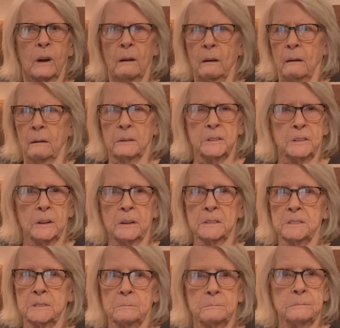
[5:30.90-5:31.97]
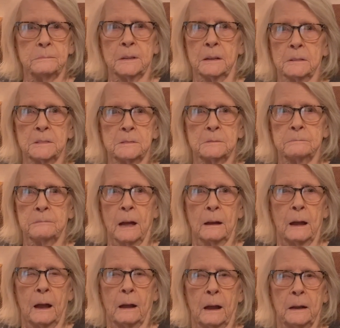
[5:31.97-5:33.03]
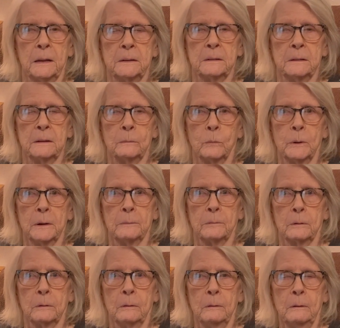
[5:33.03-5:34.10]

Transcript: Oh gosh, yes. I hated it whenever